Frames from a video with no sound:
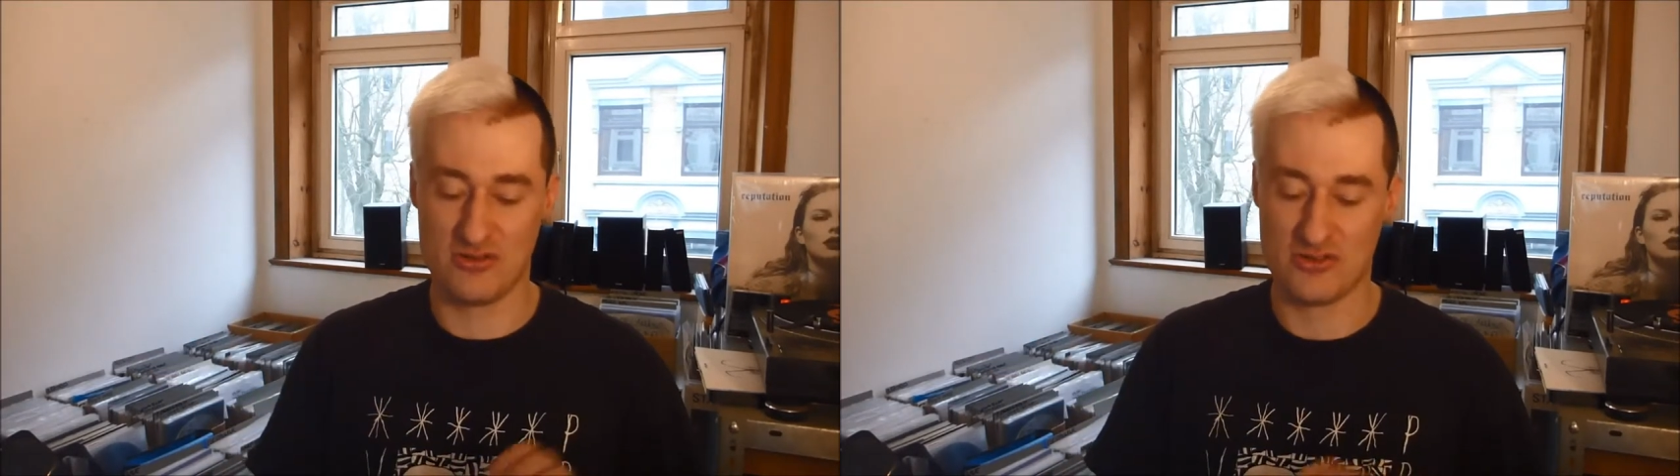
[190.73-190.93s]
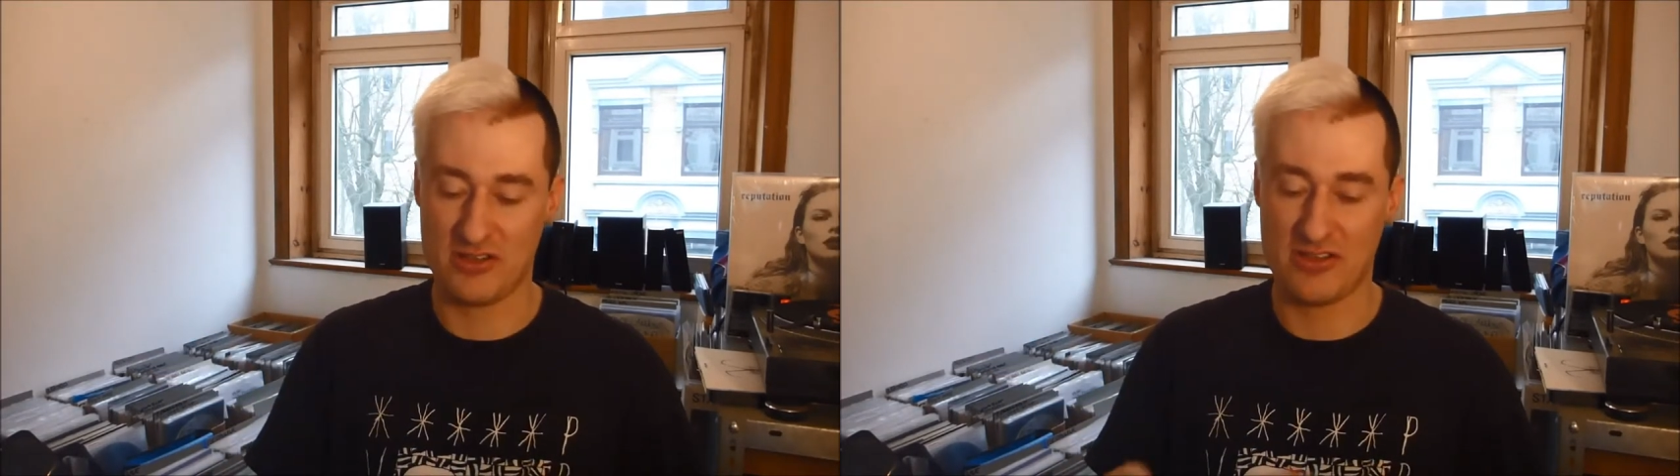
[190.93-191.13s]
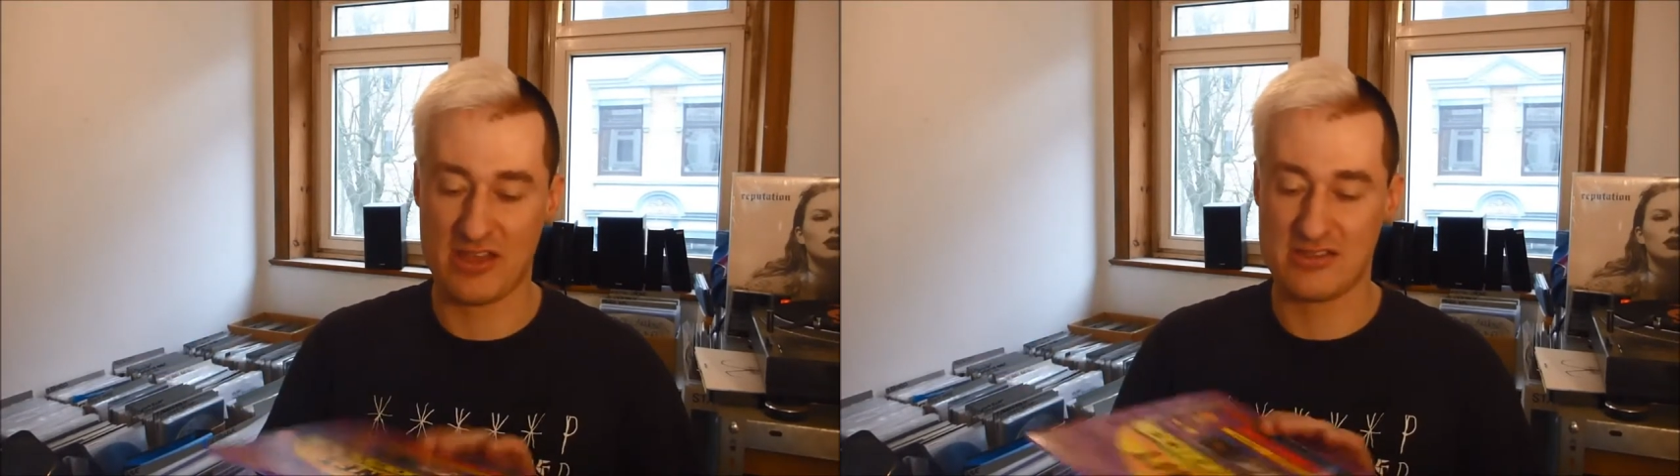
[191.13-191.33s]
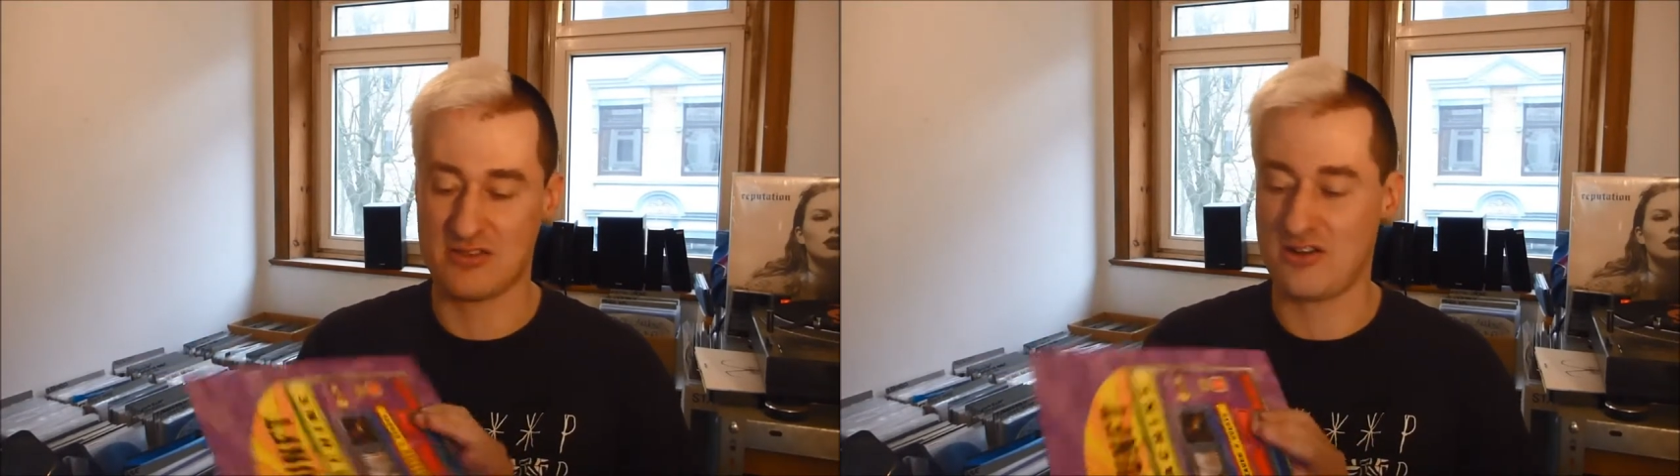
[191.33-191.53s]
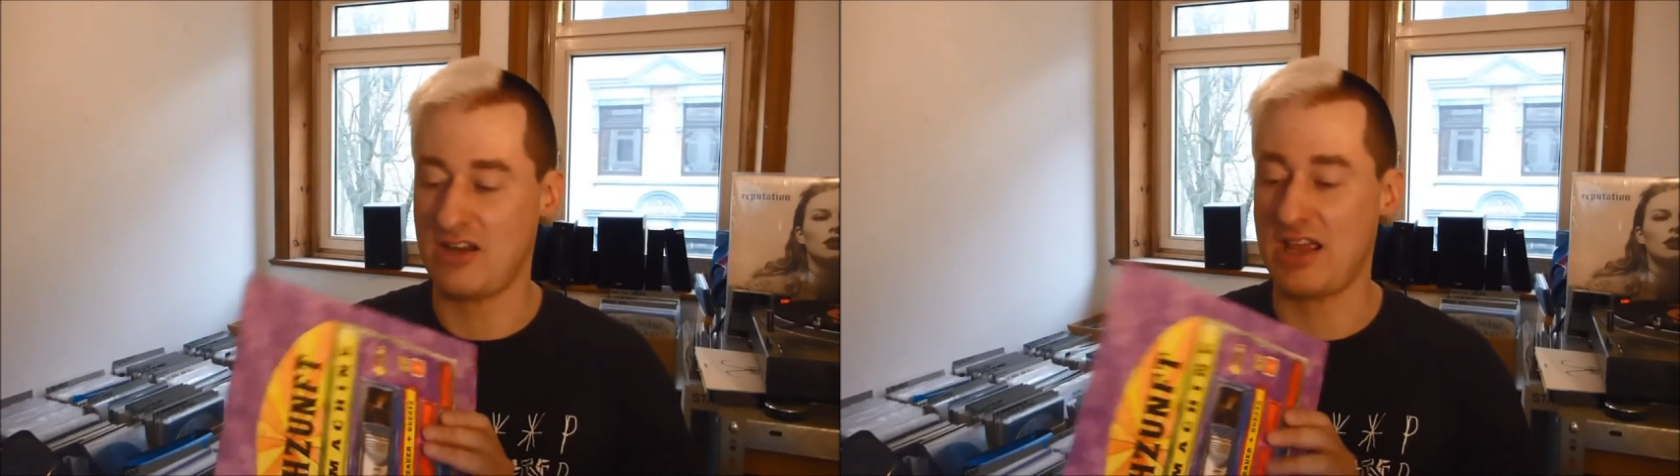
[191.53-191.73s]
Usually that's
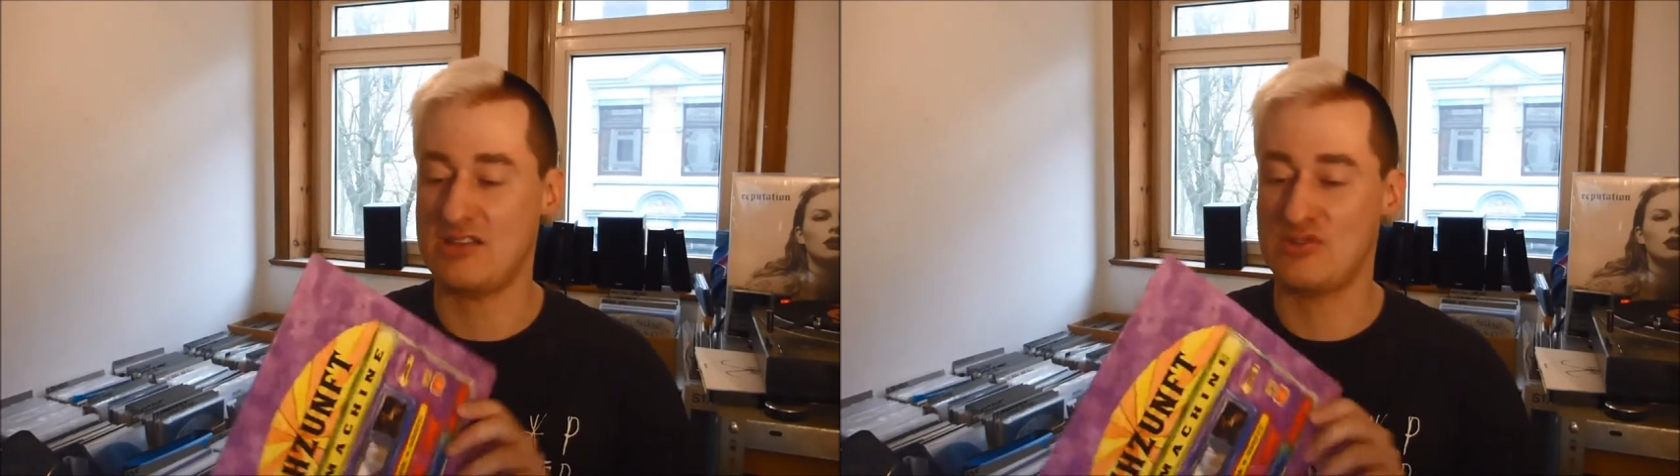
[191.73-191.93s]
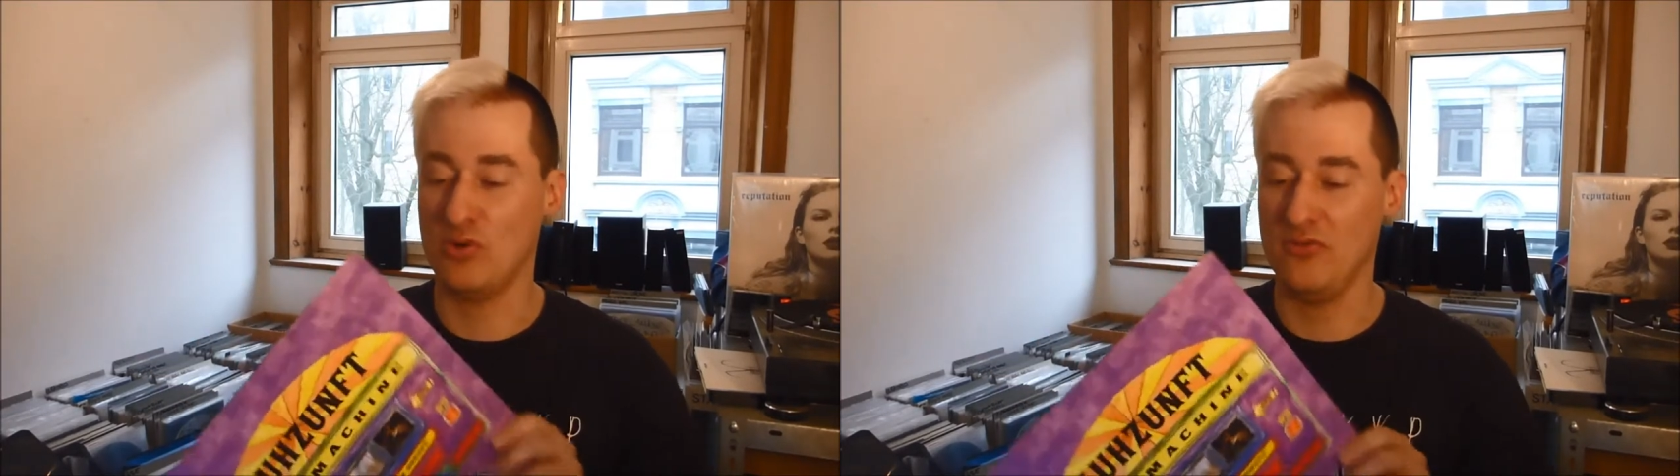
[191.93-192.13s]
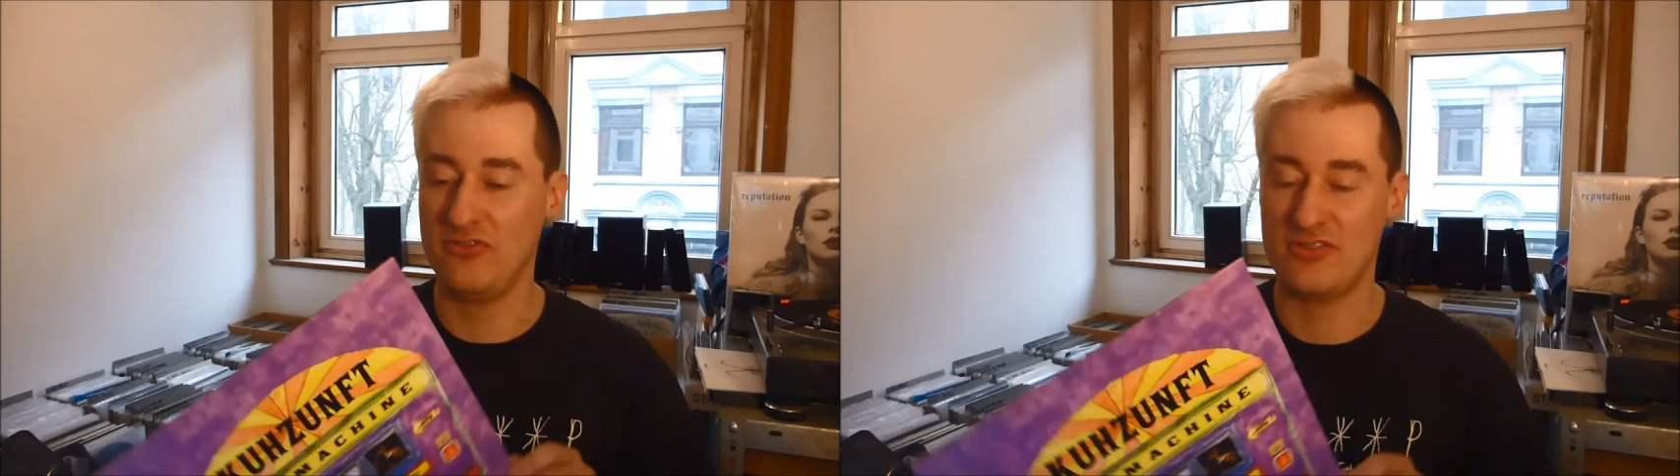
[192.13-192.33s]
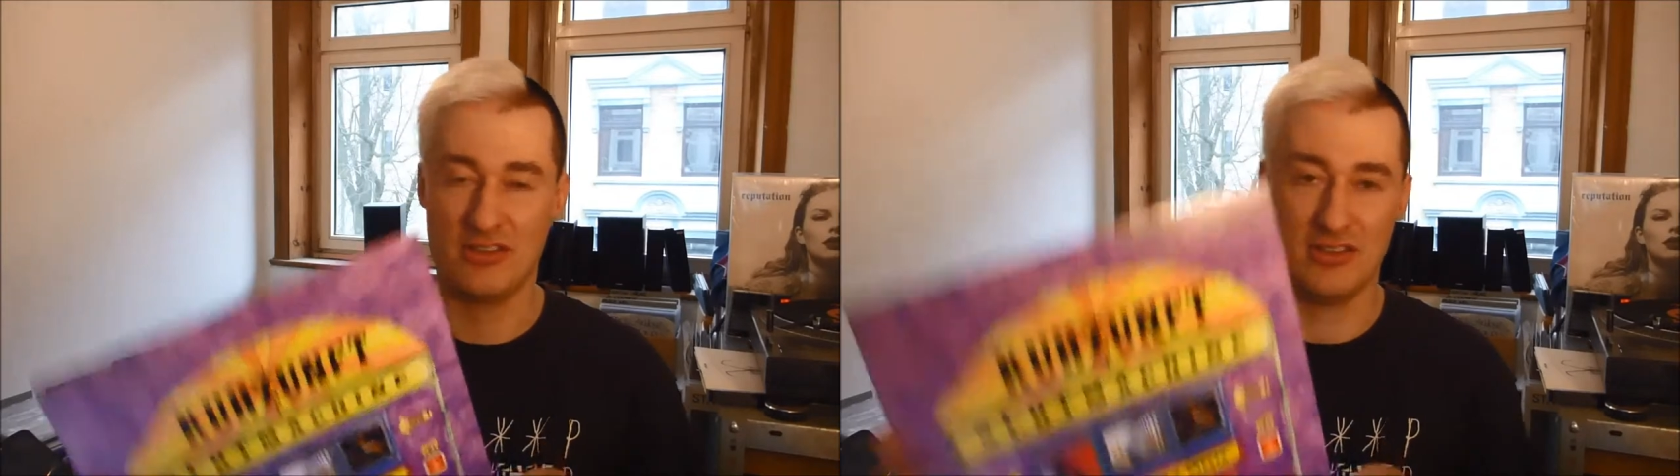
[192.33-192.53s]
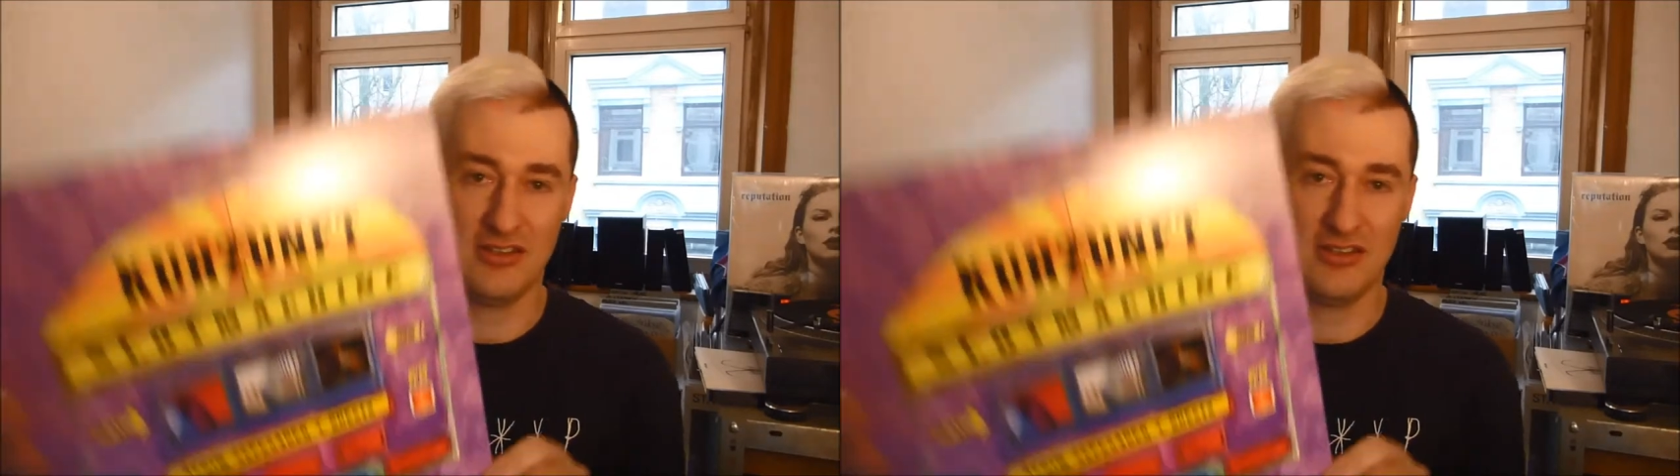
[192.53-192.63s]
called a Zunft.